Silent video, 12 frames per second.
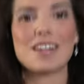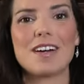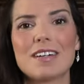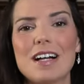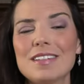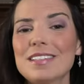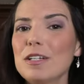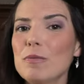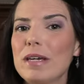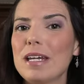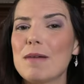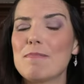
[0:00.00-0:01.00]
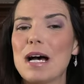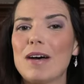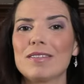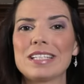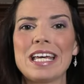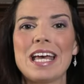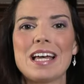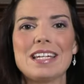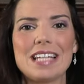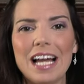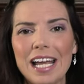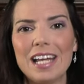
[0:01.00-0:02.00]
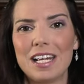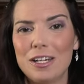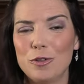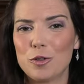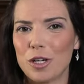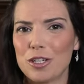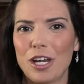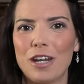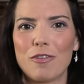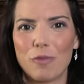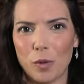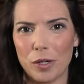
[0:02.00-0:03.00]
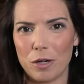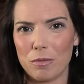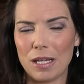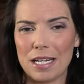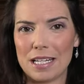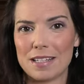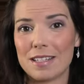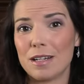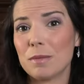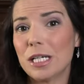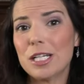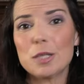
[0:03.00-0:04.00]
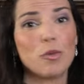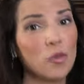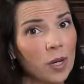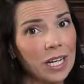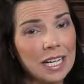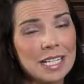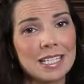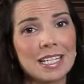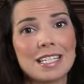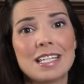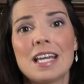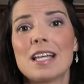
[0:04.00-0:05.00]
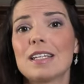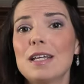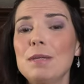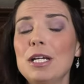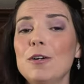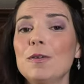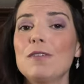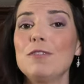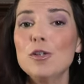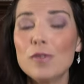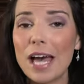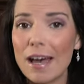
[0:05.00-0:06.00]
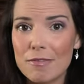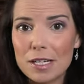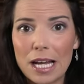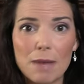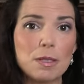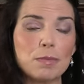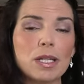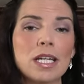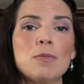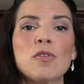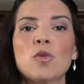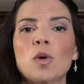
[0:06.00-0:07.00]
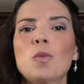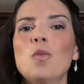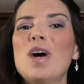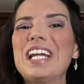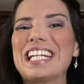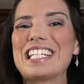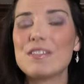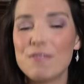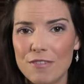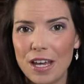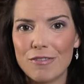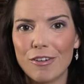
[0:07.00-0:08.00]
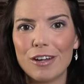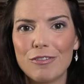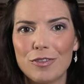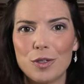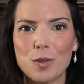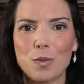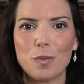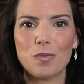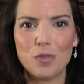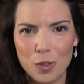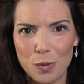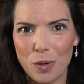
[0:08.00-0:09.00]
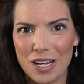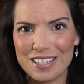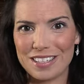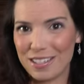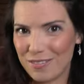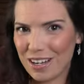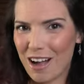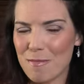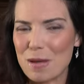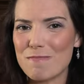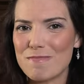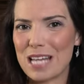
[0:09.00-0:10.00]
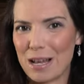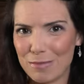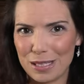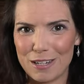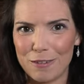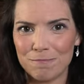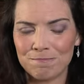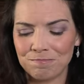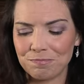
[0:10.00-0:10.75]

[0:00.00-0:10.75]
talk a little bit about diet and nutrition for your blennies. Now I'm curious, before I get into this, let me know if you've ever kept a blenny before, what its favorite food was. Leave a comment down below.